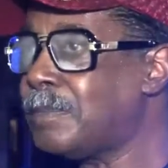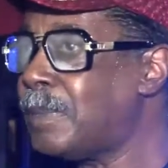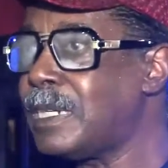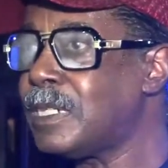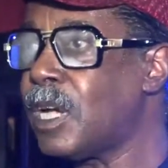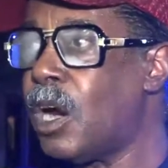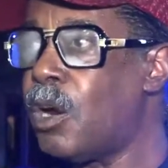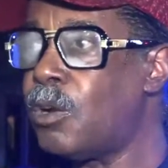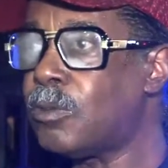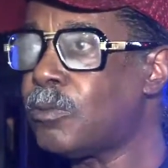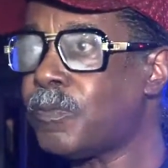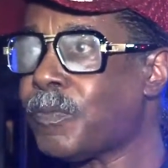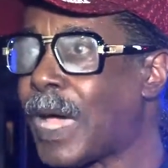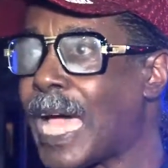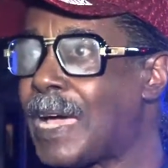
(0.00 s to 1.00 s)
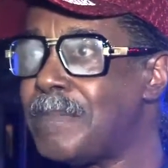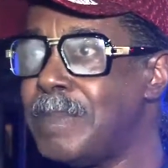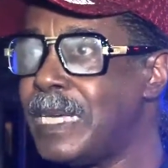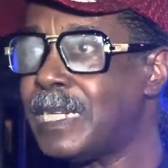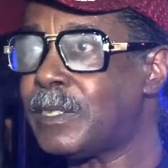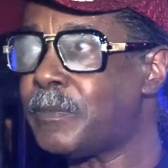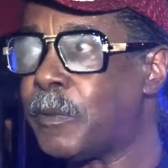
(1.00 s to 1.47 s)
been gone five
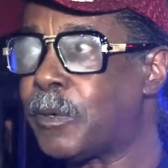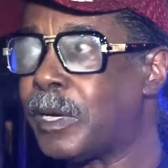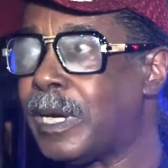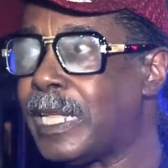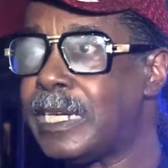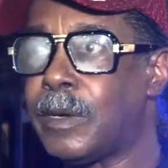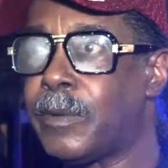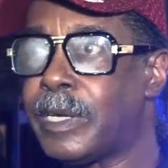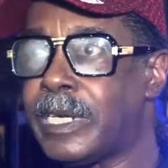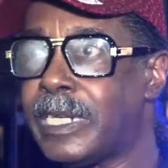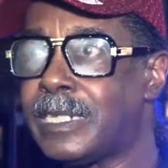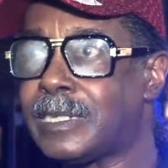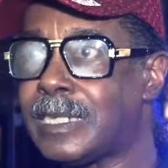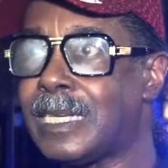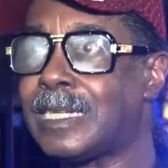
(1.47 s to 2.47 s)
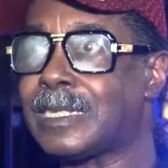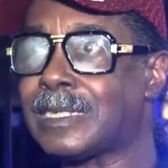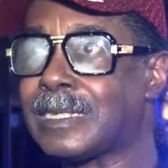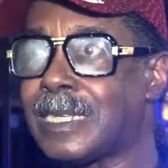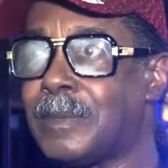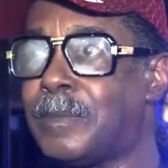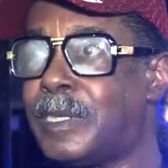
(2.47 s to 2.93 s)
minutes before the lady run in and said, oh,
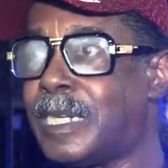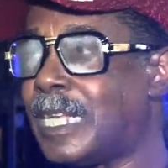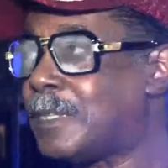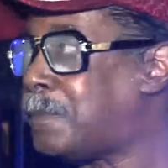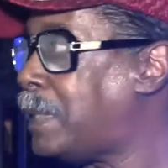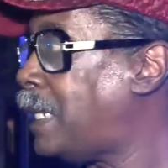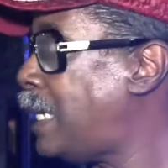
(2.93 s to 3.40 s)
someone has been